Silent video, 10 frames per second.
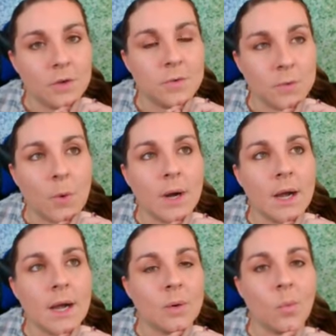
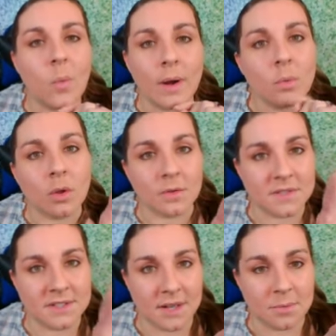for werewolf
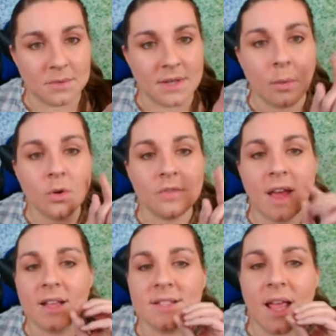sims. I wonder if
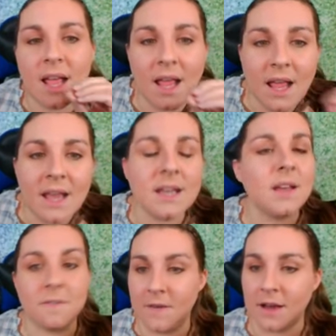that has any
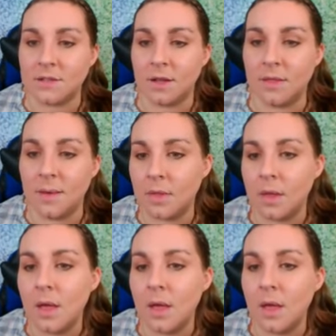effect on them.